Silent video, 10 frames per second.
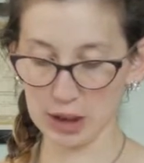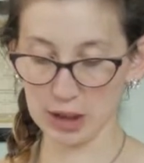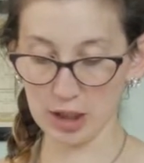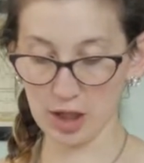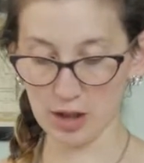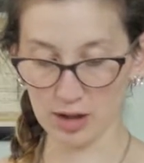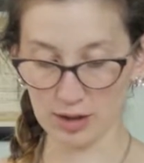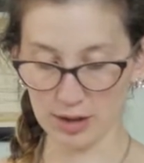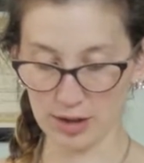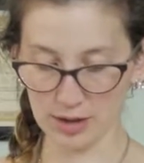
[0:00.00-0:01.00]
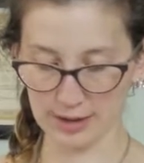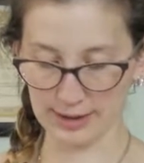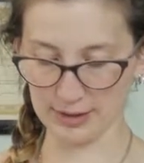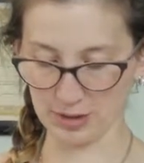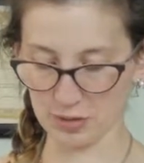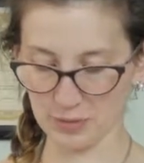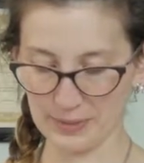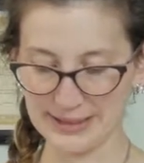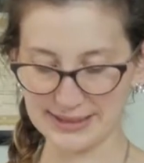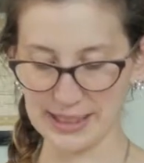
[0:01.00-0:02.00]
longer, like the little
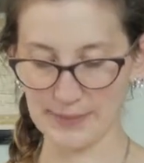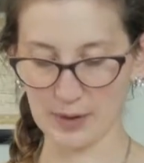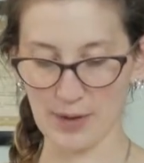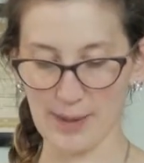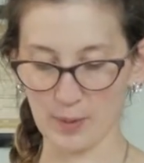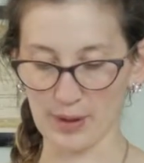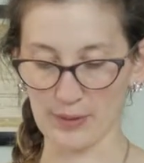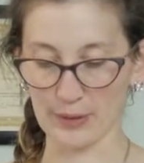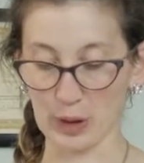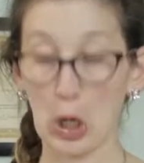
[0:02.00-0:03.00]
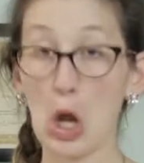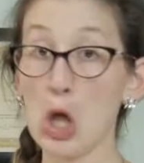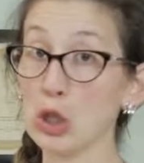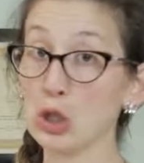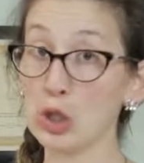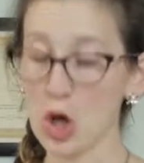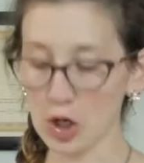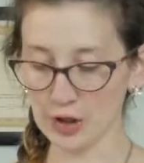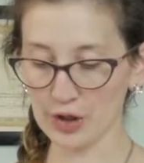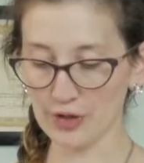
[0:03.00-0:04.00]
piece that I'm gonna wrap around her,
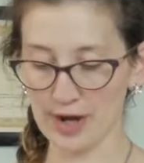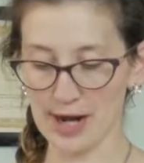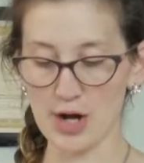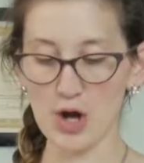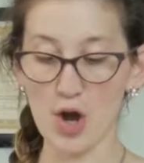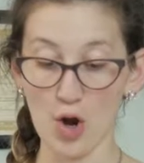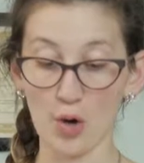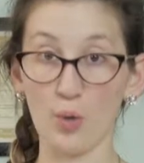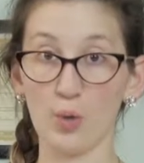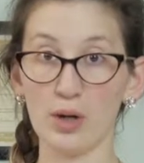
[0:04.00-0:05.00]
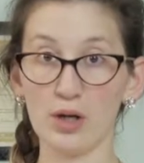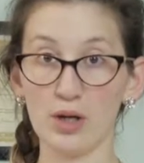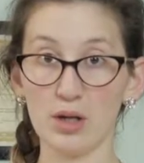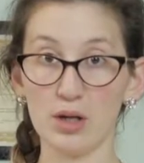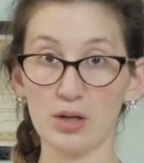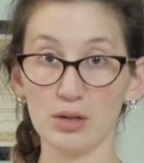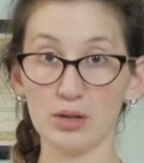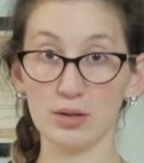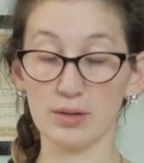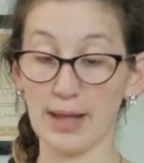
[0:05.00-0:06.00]
longer than I know,
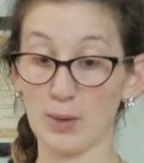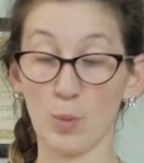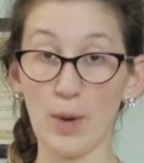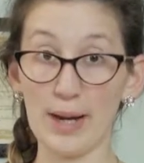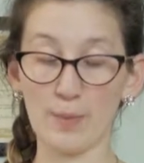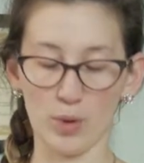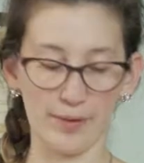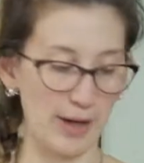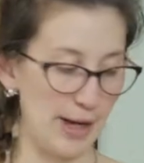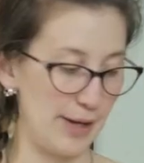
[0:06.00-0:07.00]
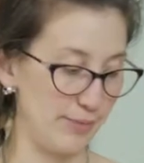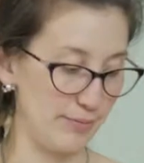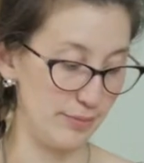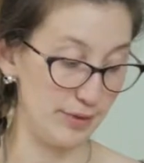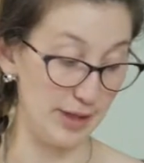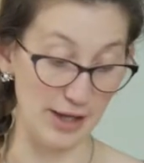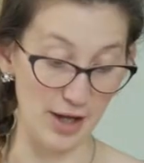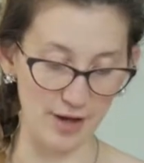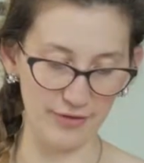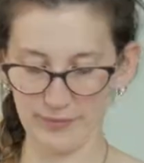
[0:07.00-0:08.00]
like way more than
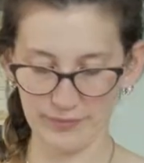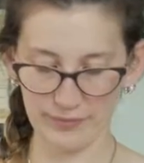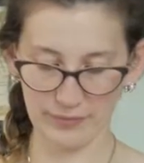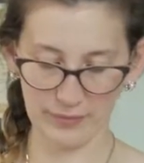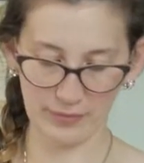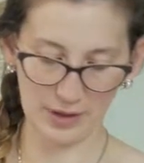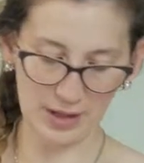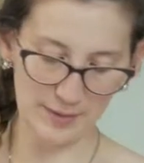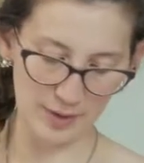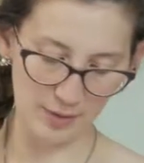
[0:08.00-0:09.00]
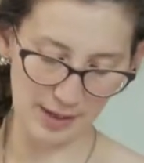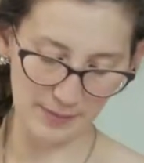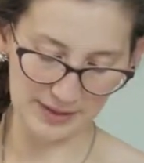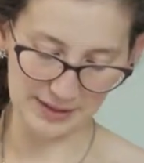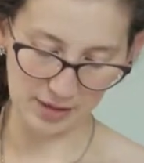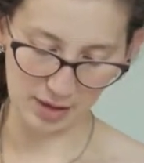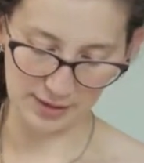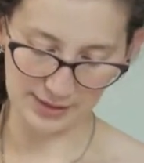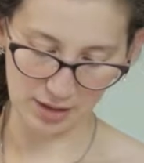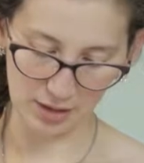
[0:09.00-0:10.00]
enough. And I'm gonna wrap this across
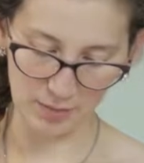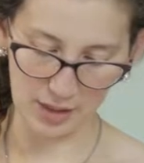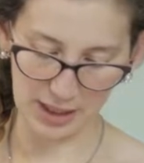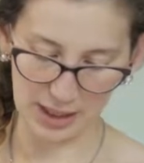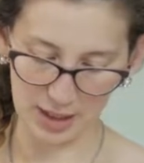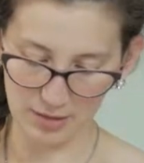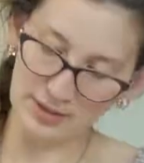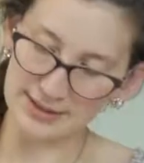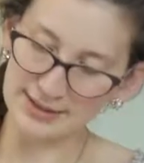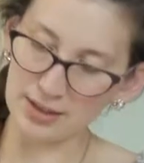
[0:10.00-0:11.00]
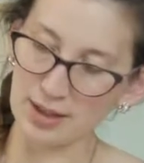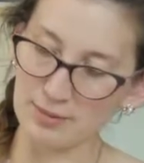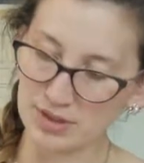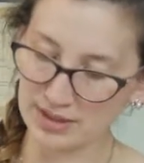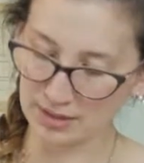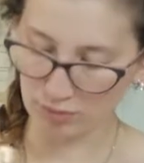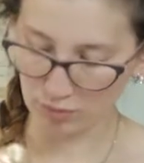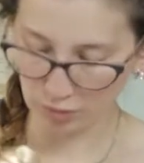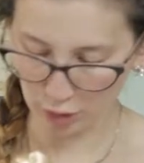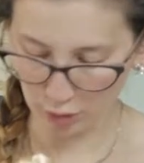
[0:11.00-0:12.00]
her body. And so I'm just
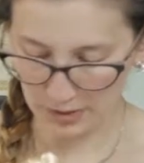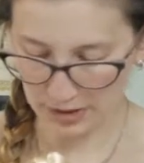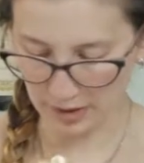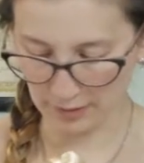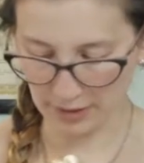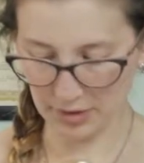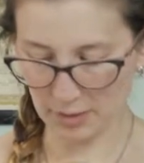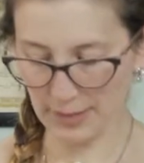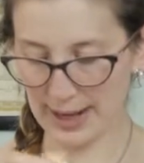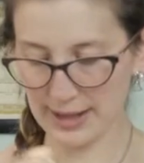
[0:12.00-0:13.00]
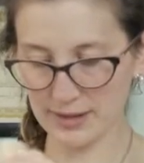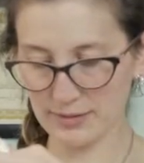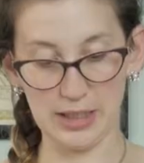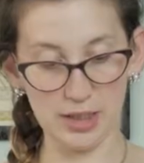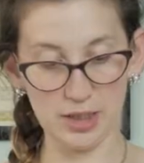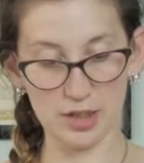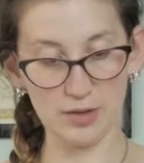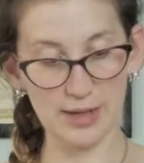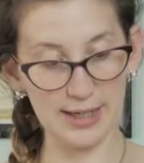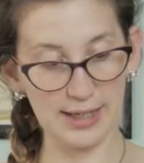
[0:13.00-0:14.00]
looping it around her back. I couldn't do
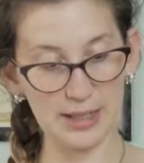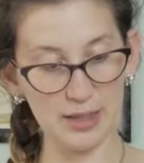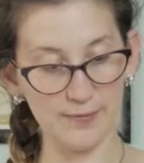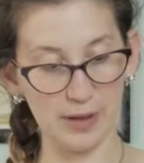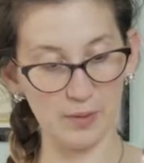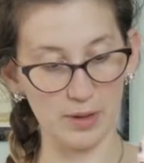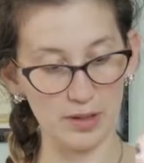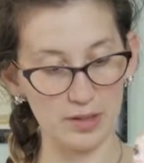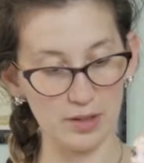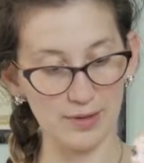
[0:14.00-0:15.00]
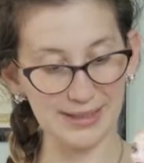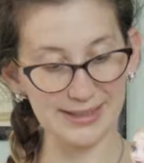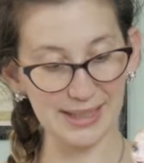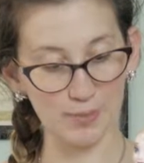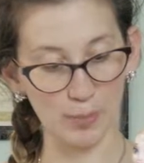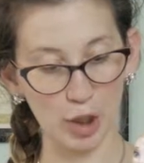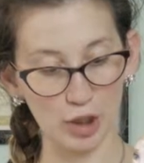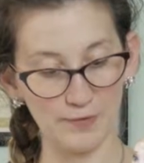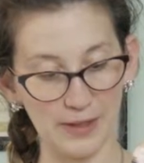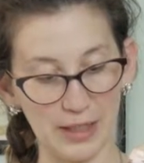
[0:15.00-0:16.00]
that again if I wanted to. That's like
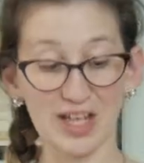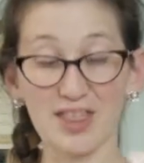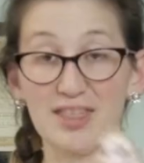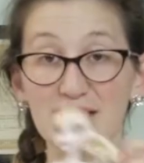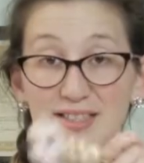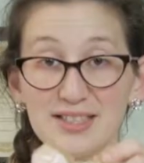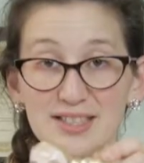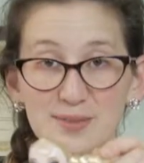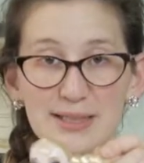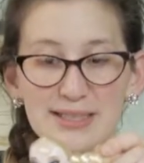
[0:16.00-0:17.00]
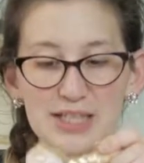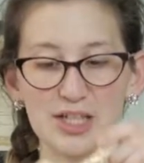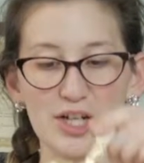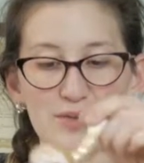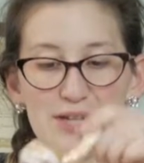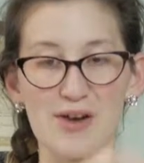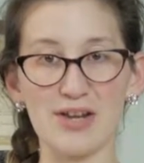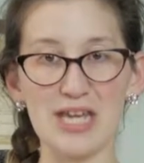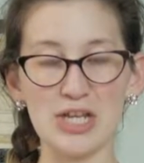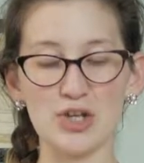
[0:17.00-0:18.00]
perfect. This is what's gonna go down
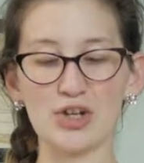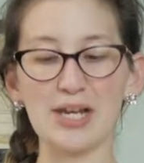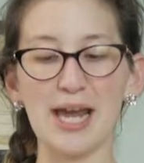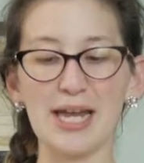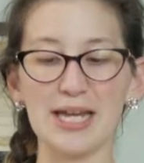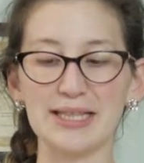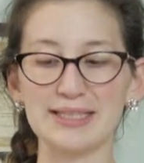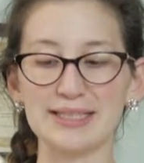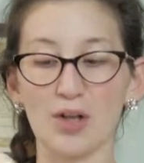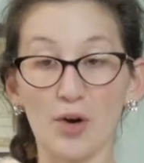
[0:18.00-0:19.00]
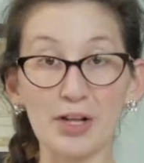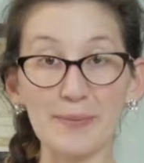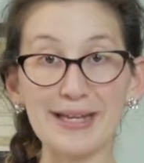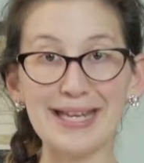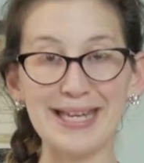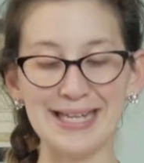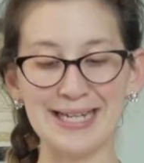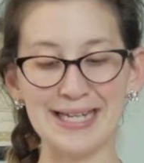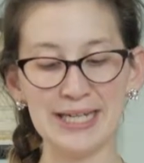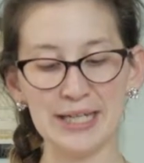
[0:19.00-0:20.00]
in your cake, and this is all gonna be
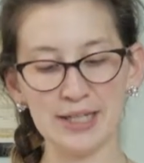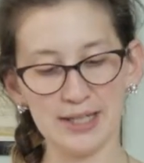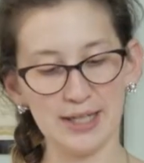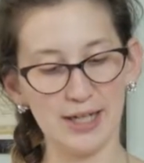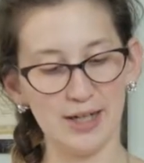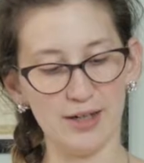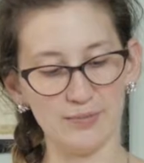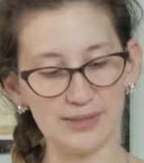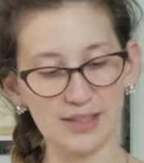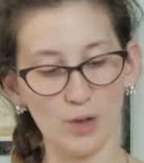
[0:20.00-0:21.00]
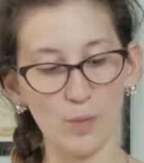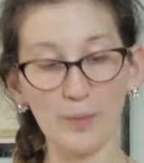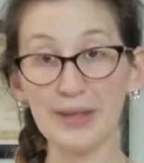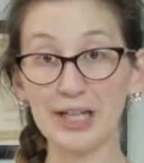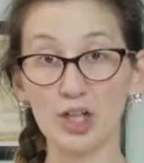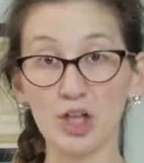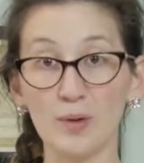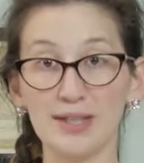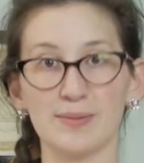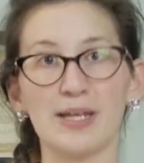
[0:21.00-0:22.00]
hidden. So what we can do
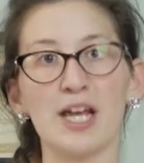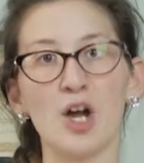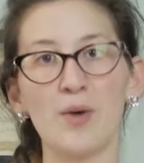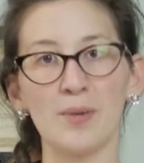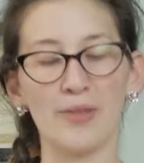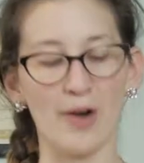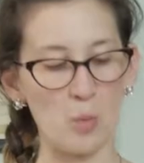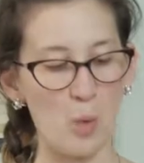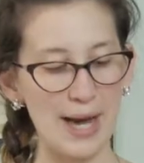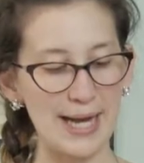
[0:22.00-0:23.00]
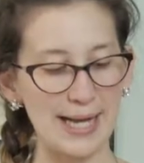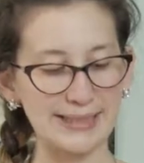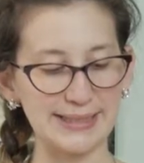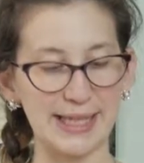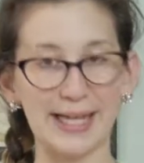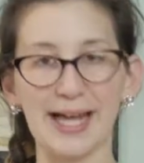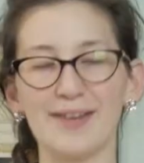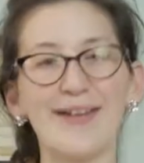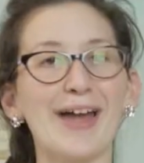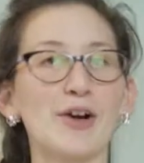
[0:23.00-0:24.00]
is we can go in with our white icing and kind of
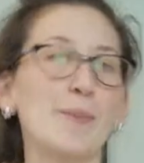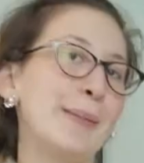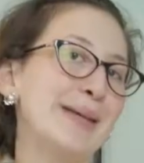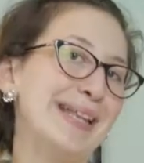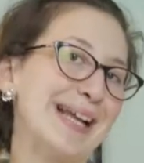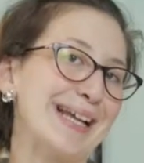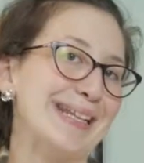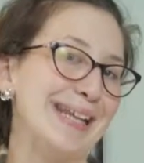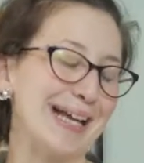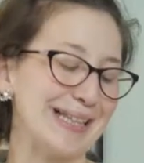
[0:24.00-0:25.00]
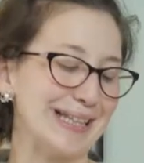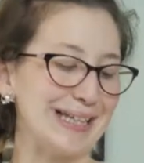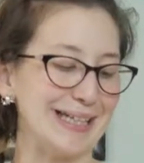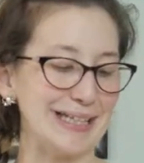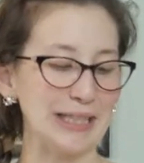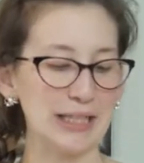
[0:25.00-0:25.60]
add her maybe like a neckline.